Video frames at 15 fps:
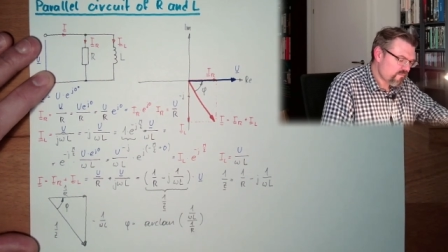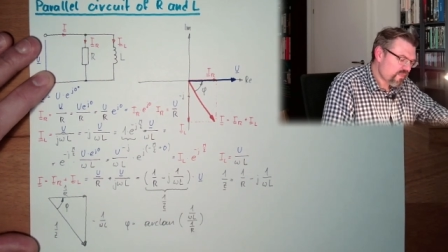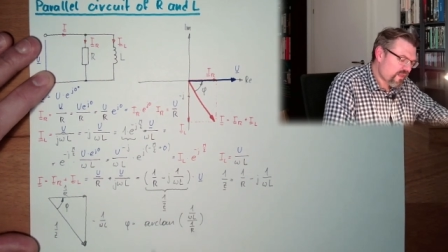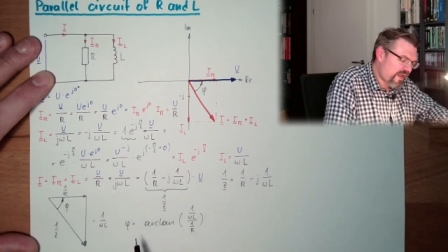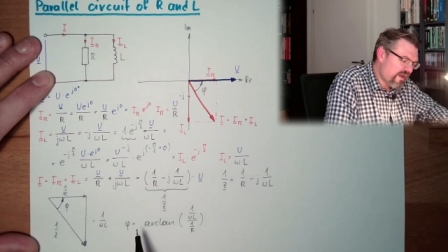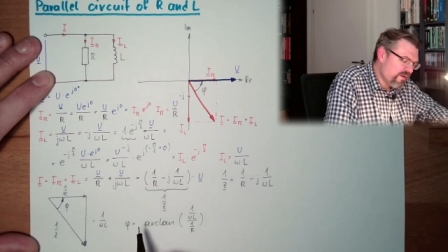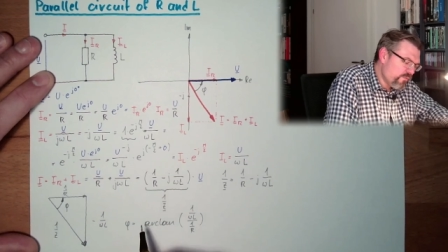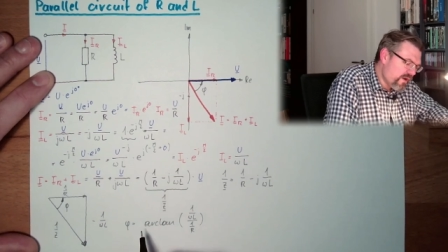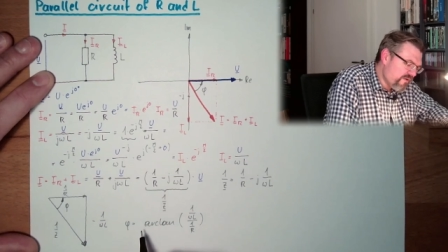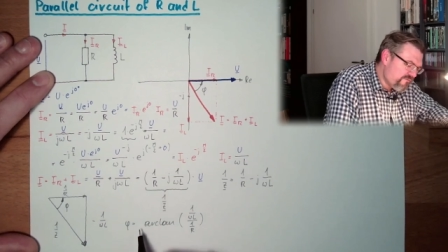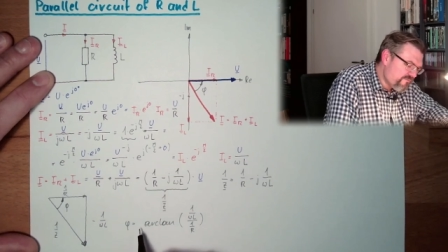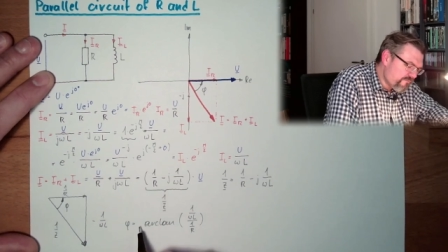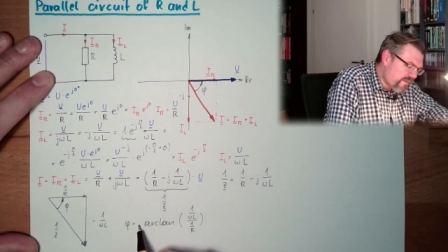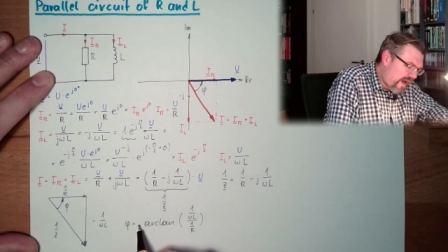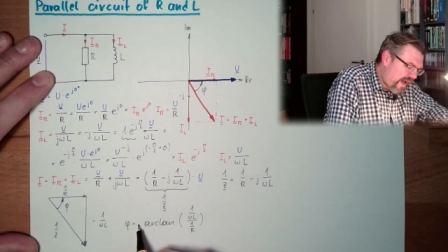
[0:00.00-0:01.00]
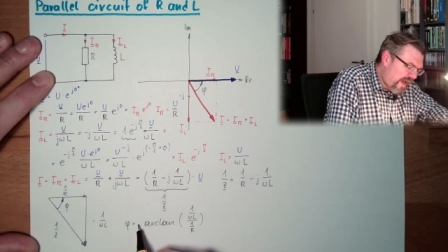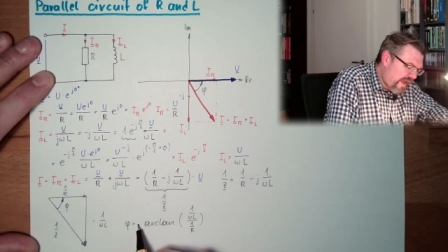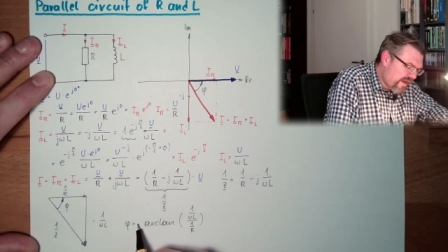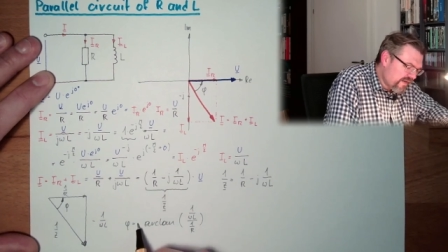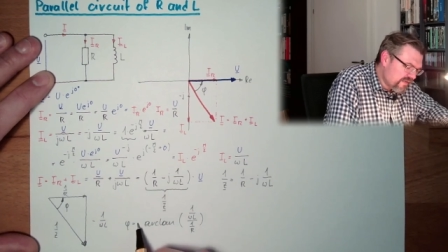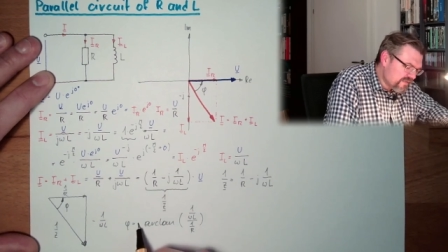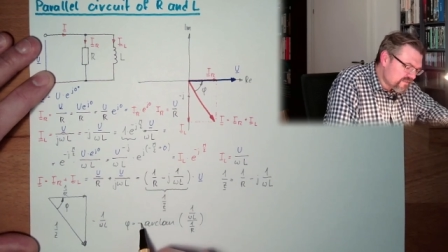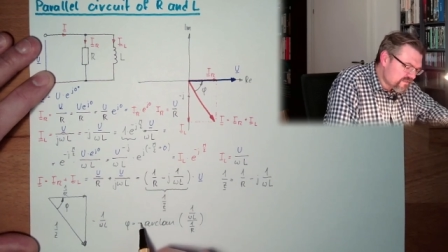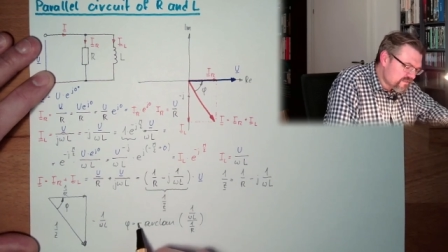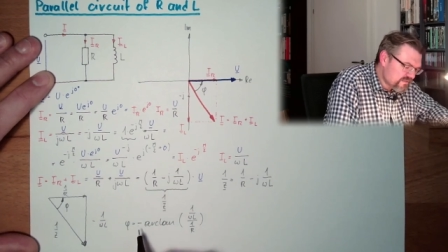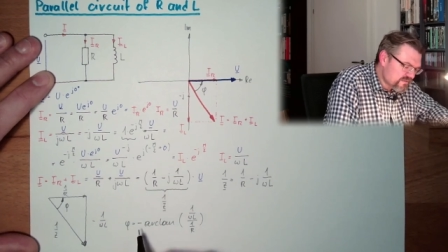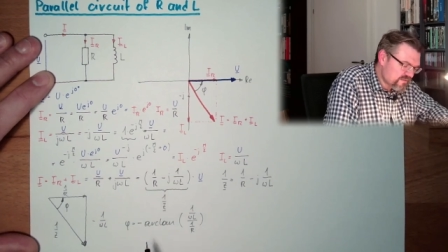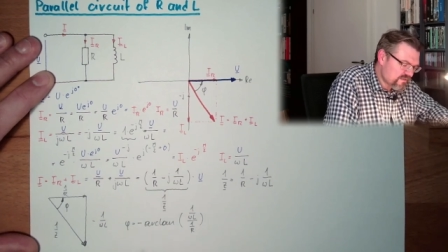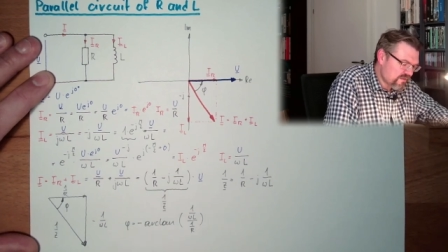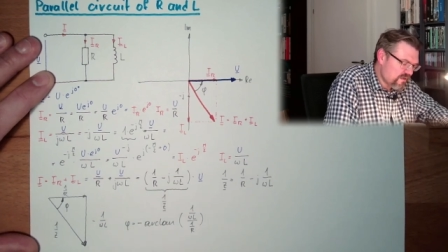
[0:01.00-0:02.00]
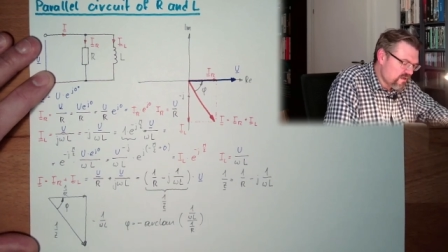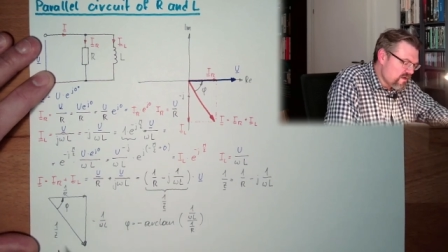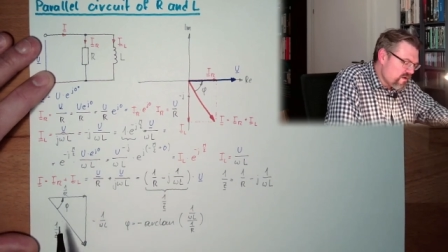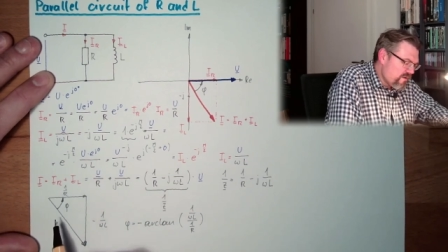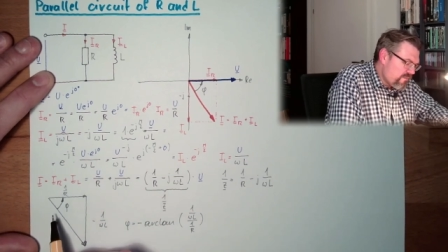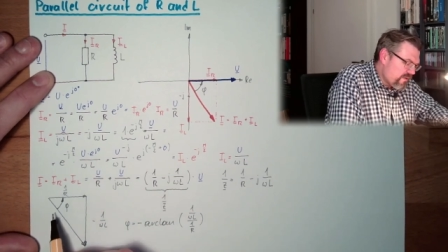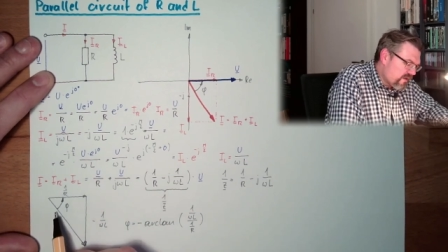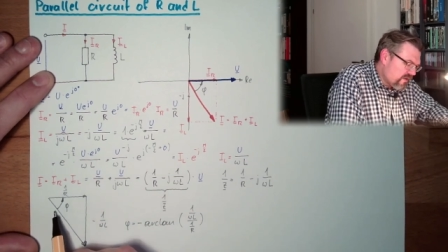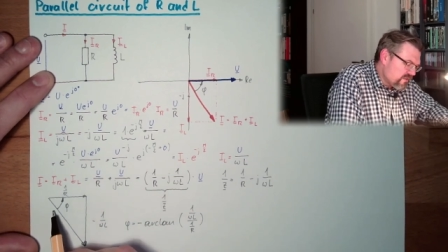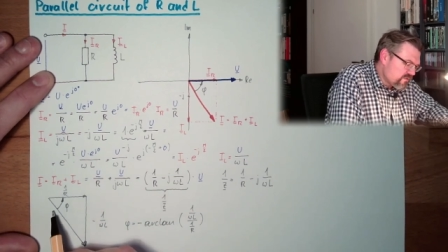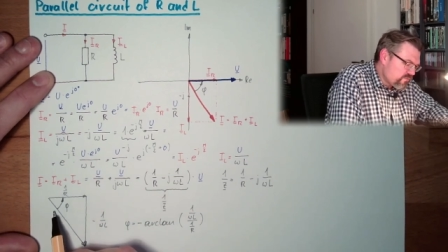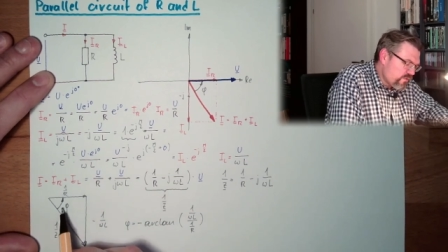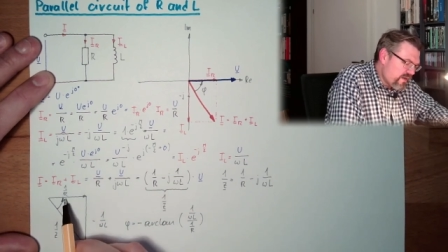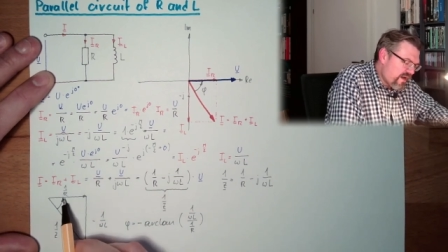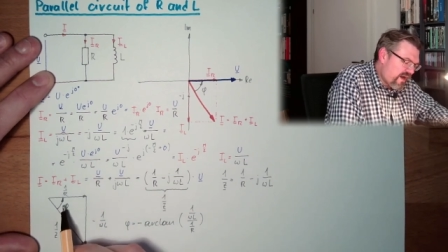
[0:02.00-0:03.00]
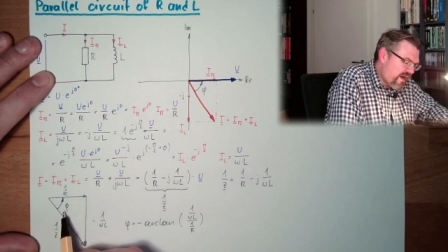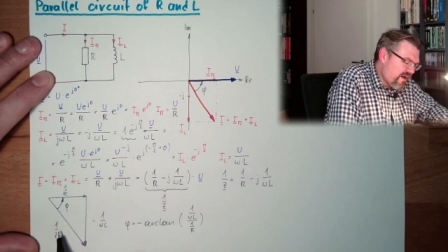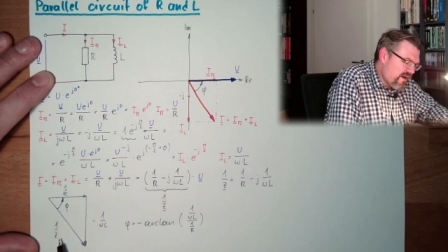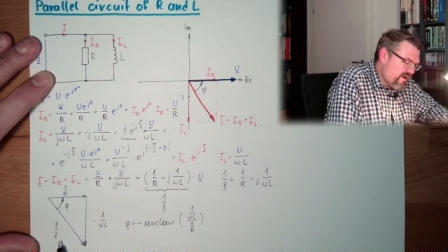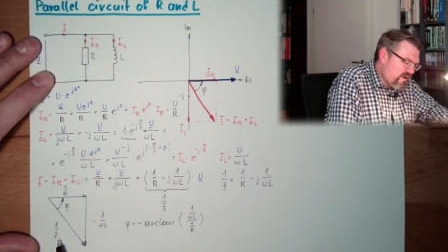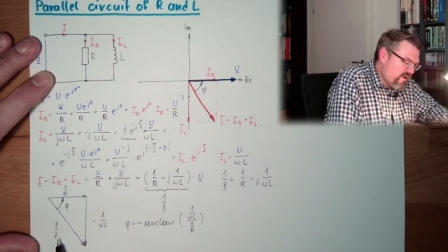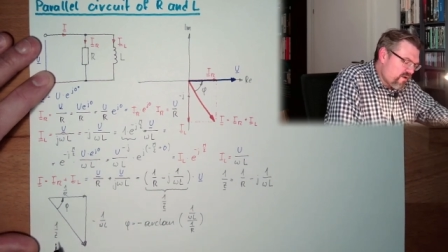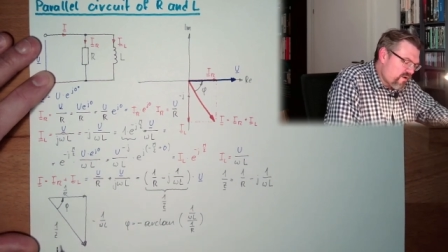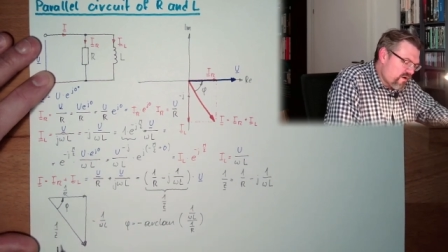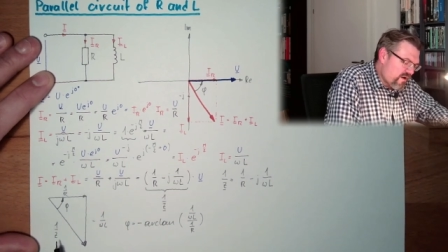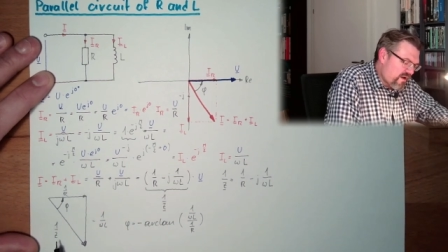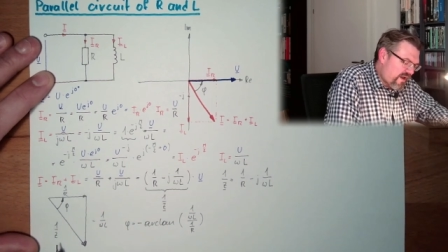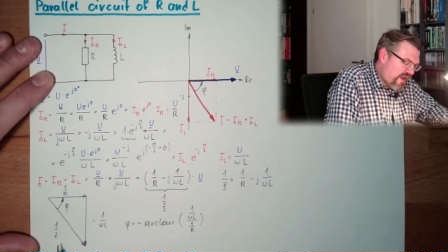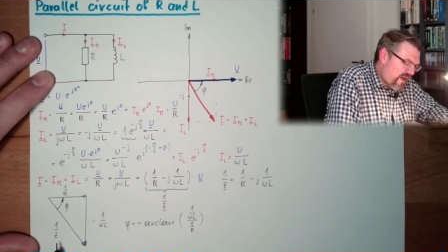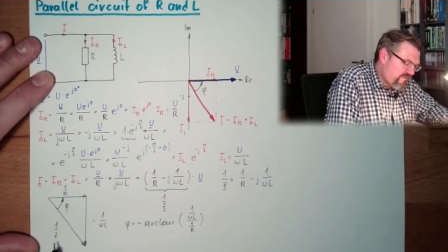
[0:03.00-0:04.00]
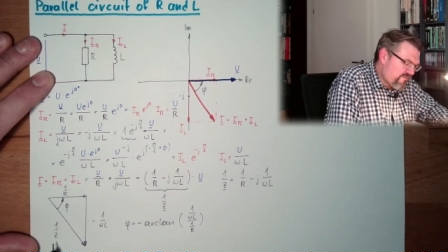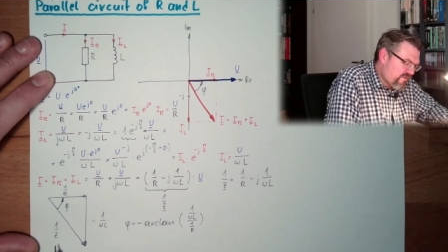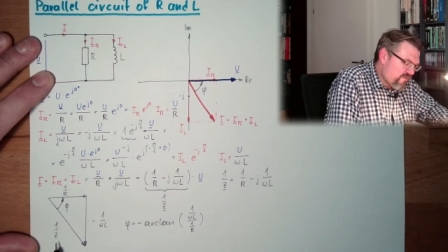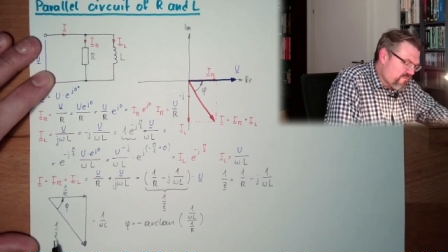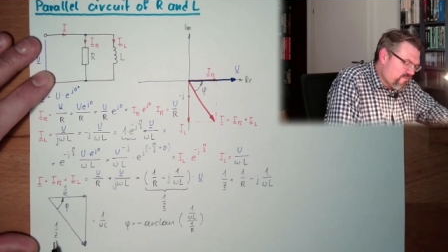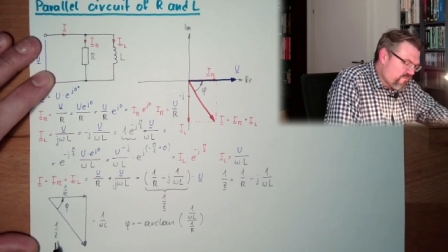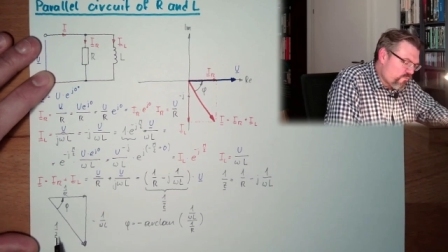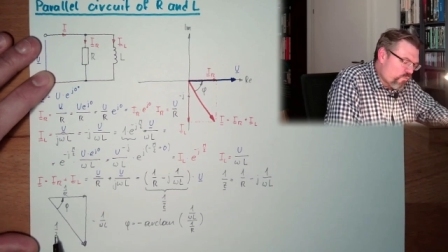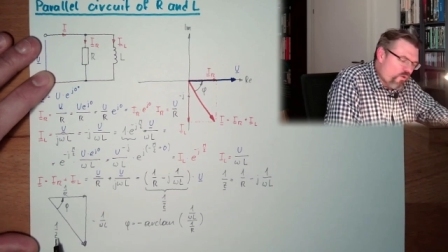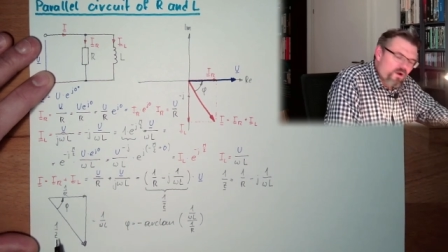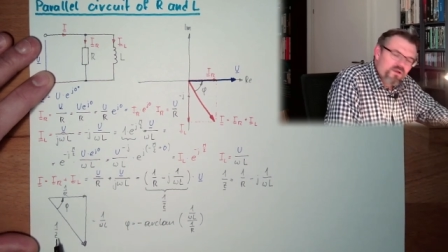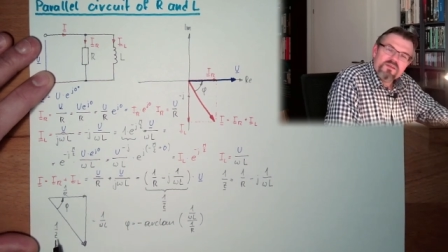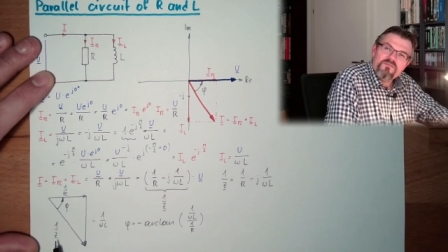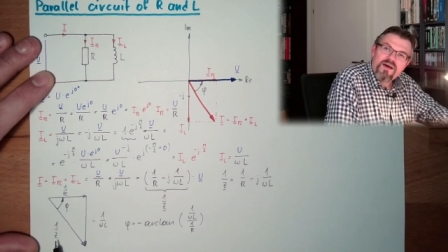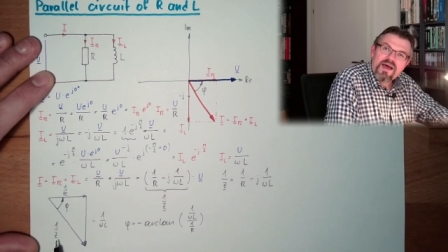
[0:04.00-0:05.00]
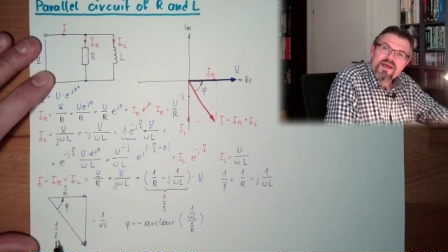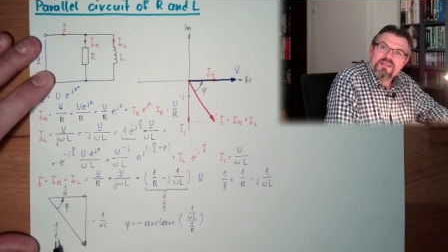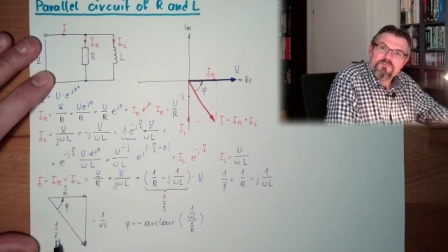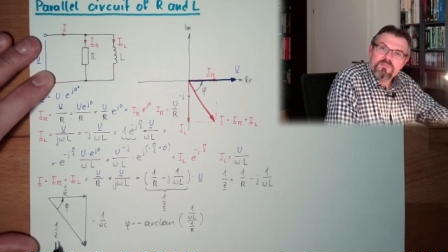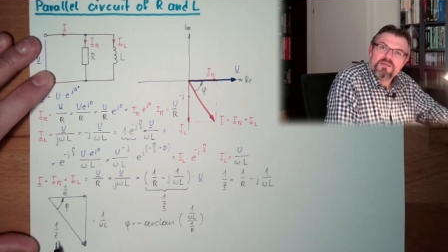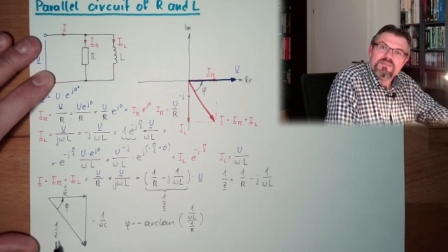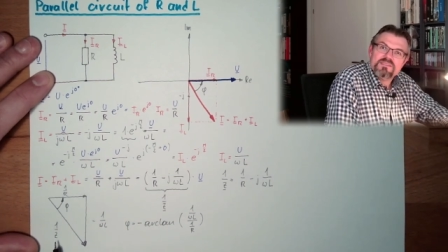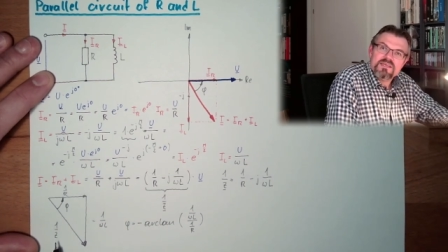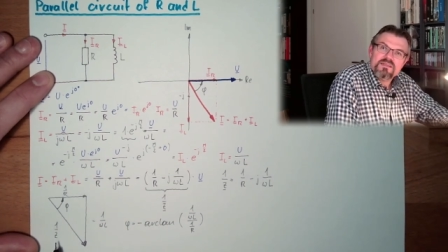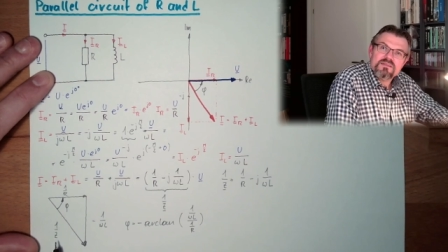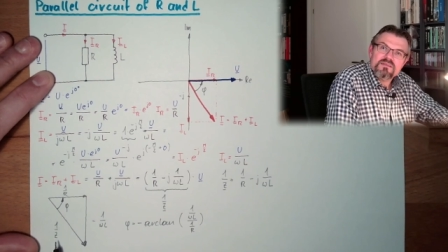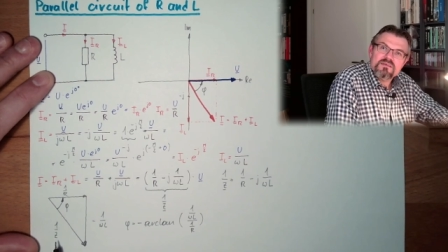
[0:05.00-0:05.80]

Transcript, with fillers: And we have minus because we are have 1 divided by Z.